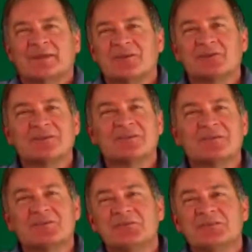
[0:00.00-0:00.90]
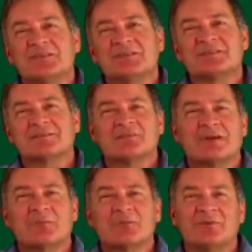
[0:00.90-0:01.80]
And also give 2 seconds of
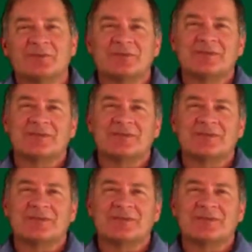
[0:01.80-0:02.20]
not moving at